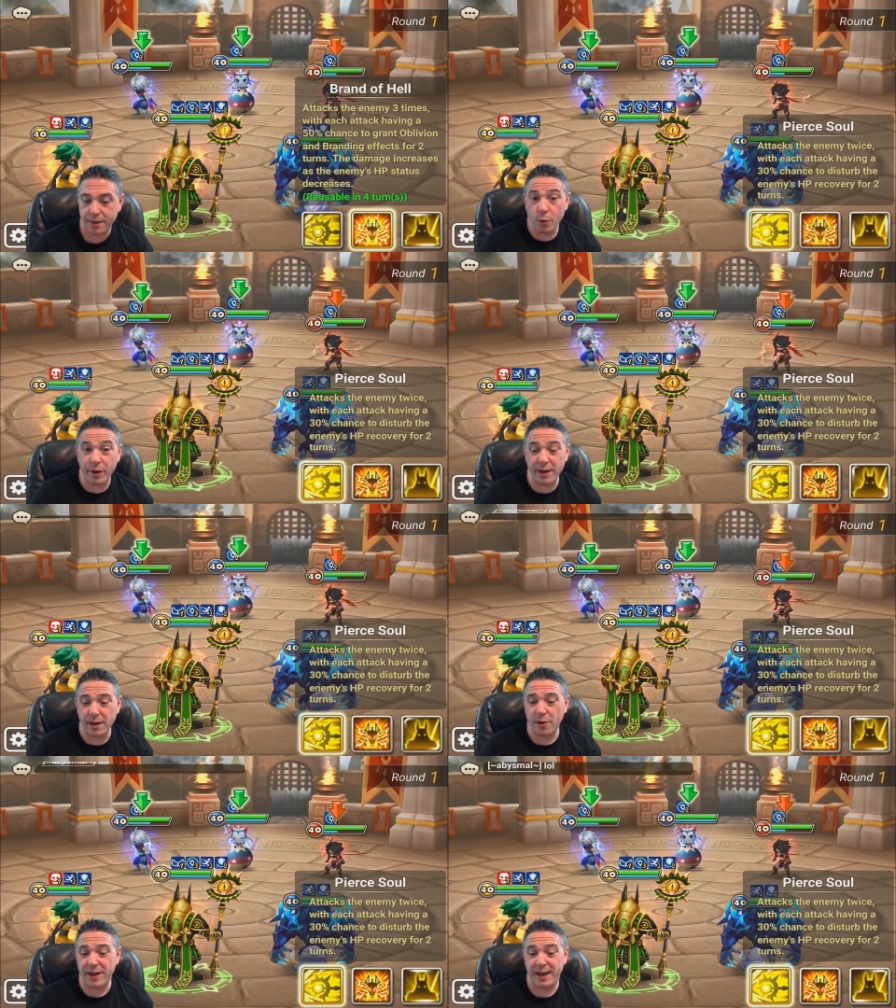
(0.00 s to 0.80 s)
We're going to
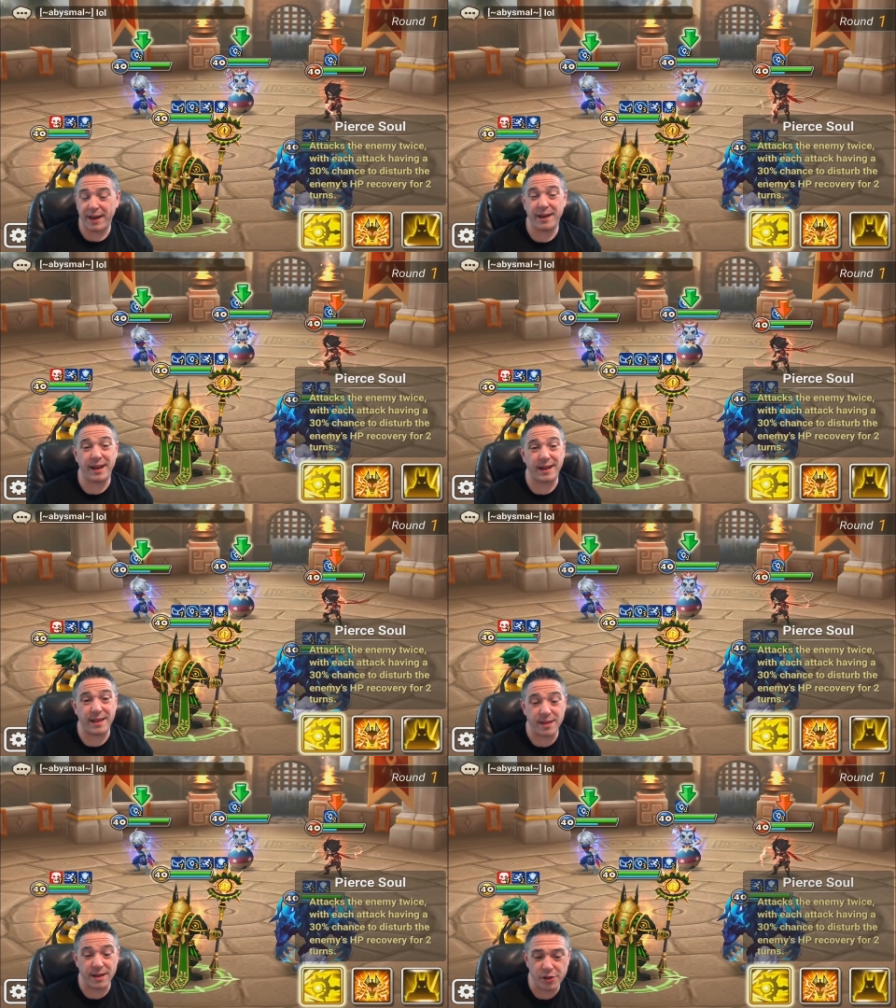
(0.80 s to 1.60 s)
go ahead and I
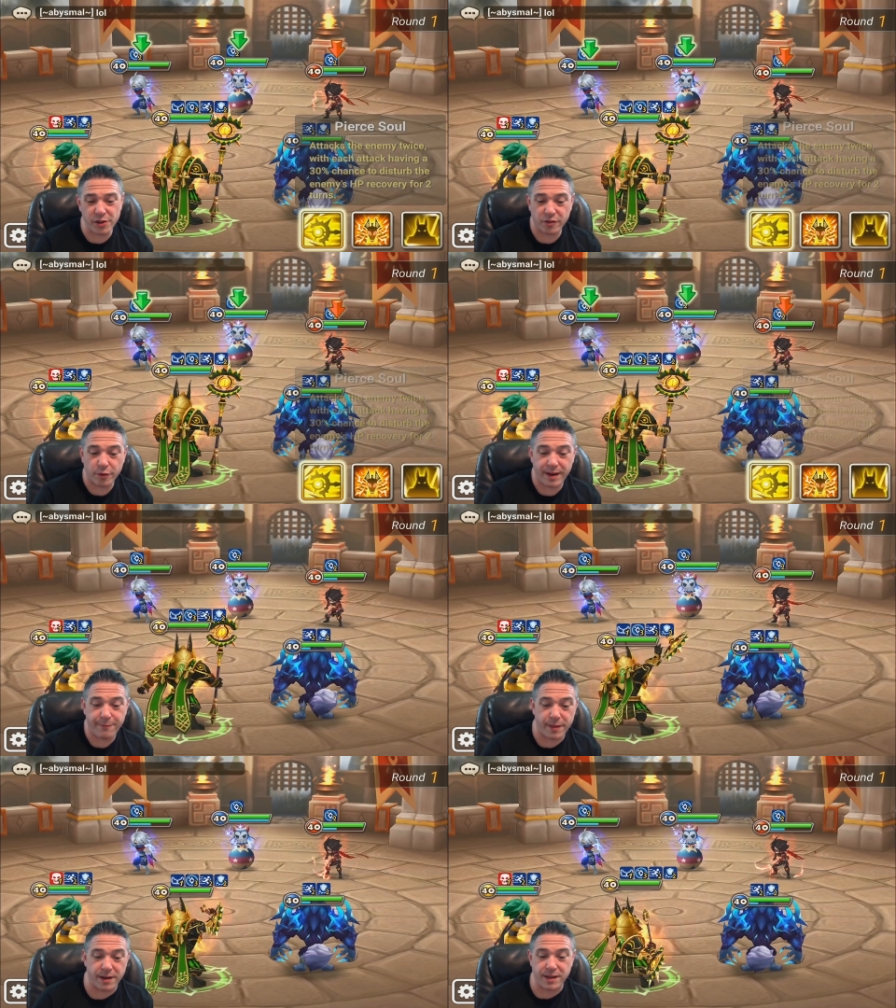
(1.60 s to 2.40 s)
think just try
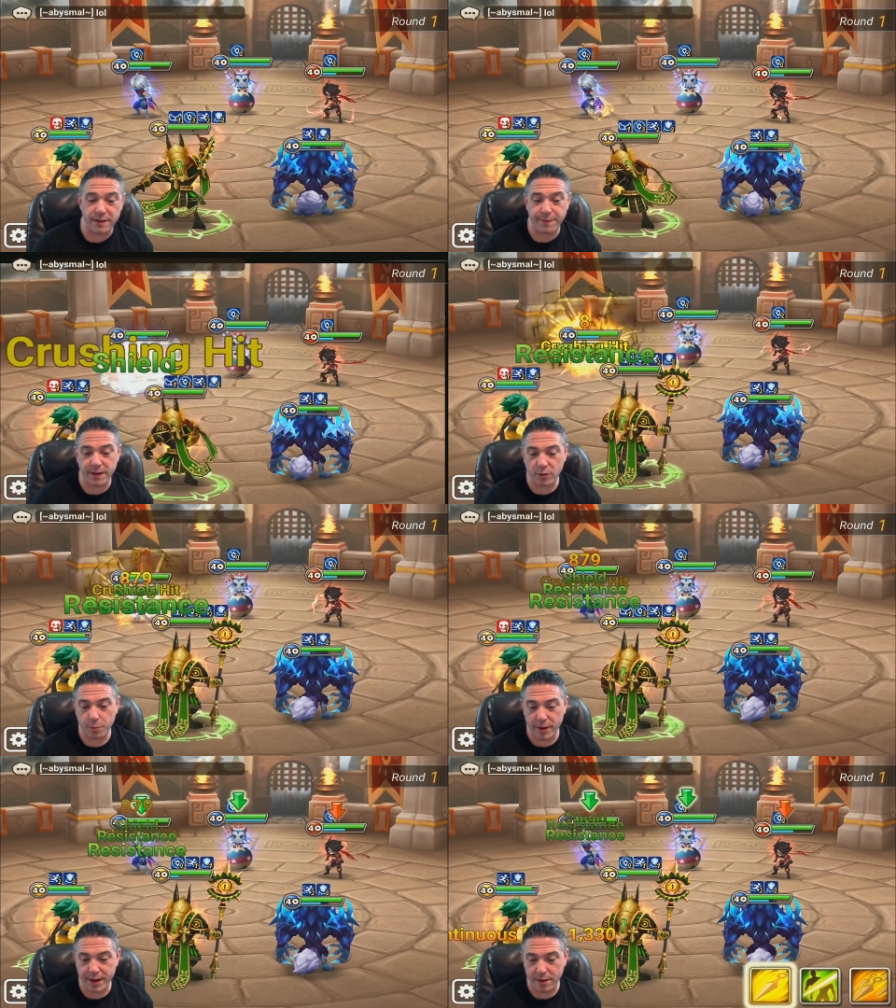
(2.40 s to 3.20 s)
for the defense
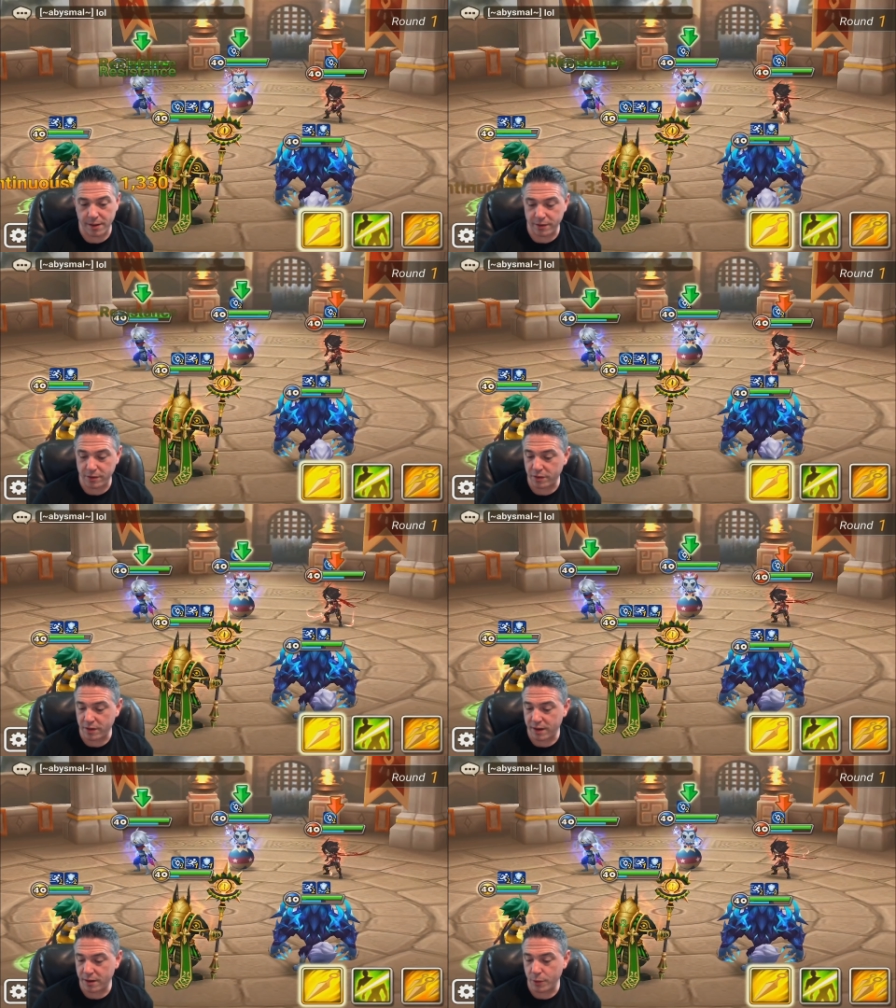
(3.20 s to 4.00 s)
break on the
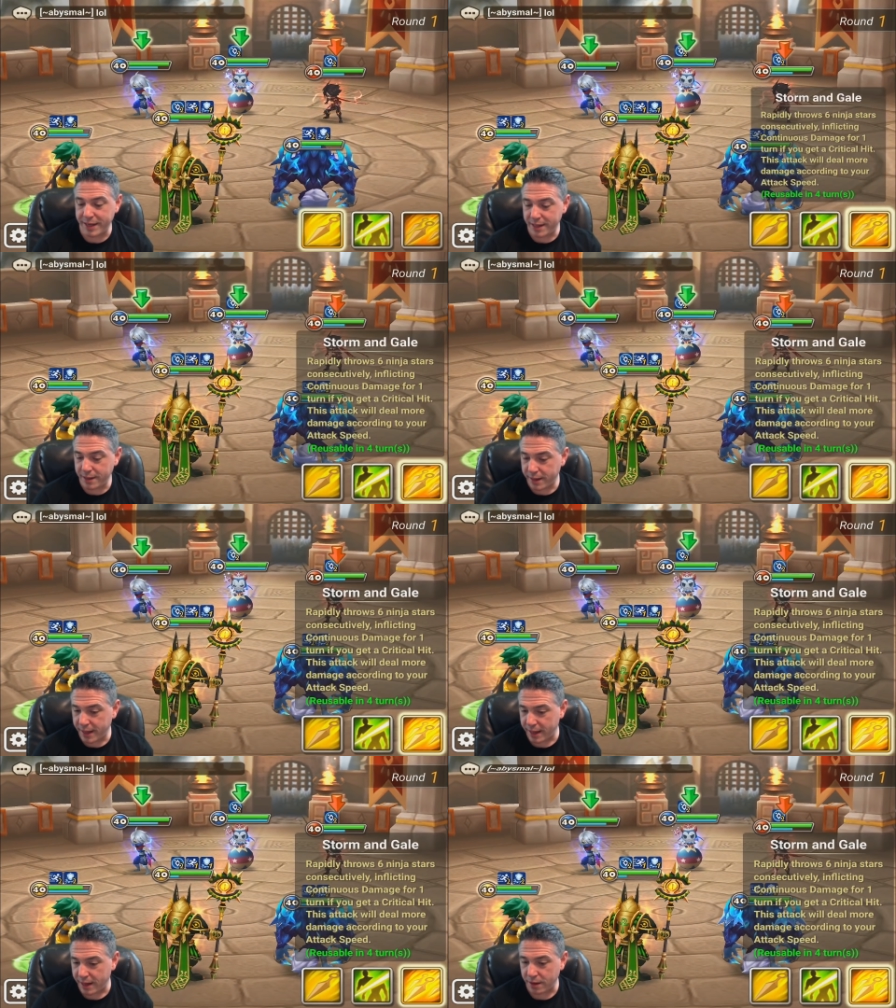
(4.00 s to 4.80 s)
Susano. We didn't
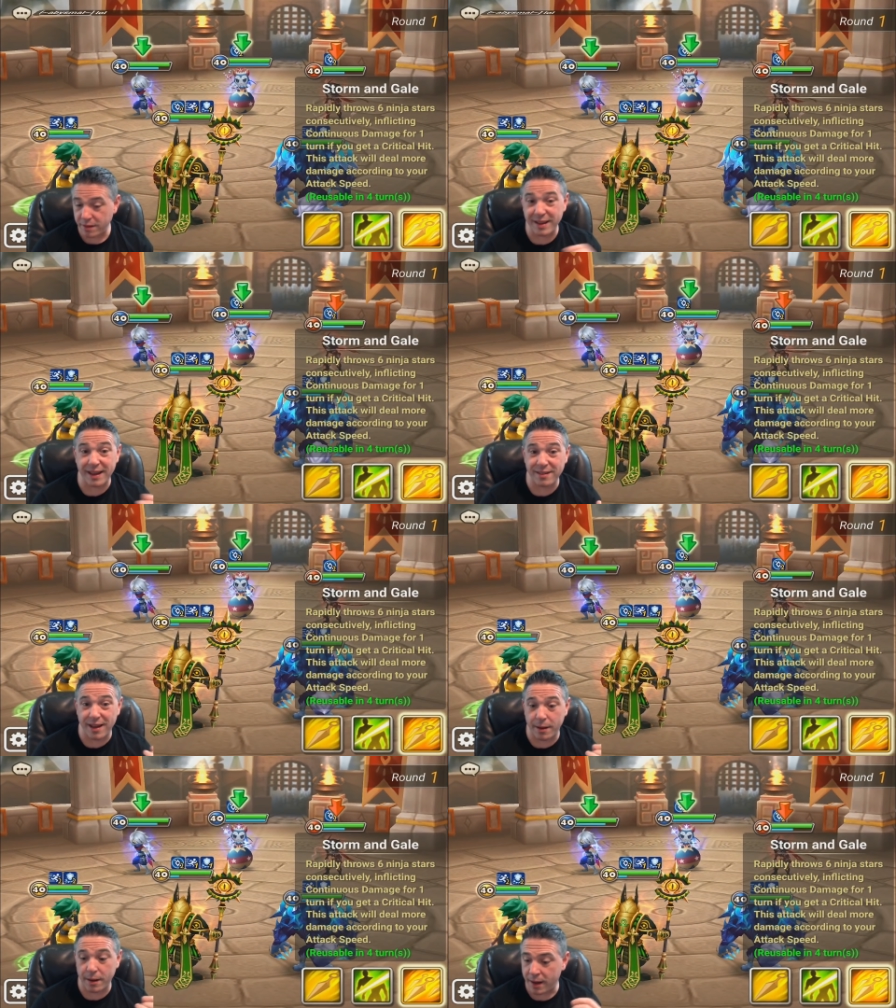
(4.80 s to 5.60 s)
get it because he has
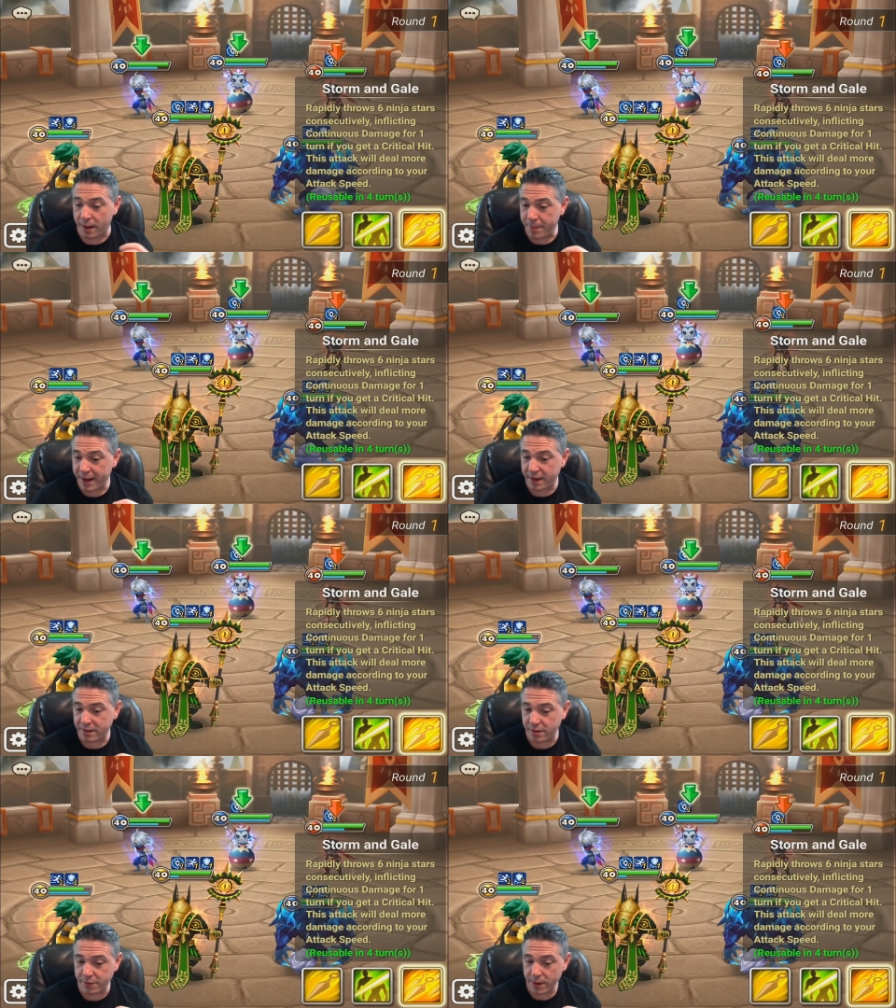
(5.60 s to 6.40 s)
that uh,
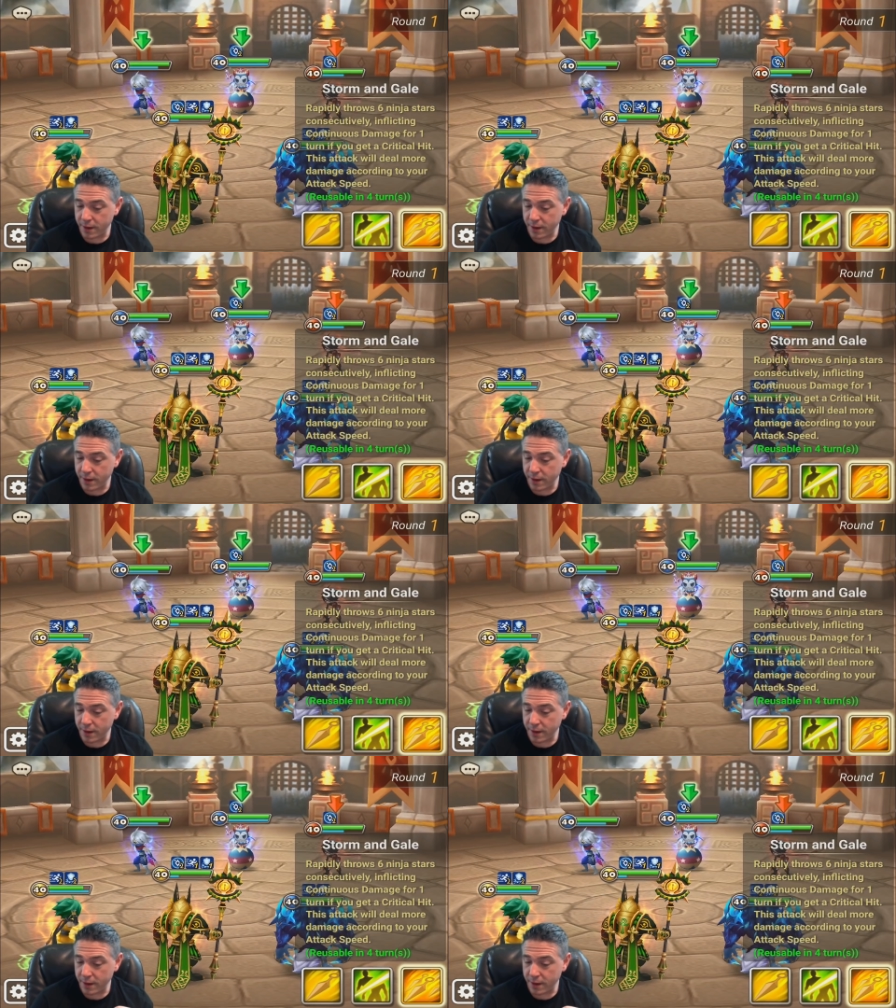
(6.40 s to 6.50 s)
passive.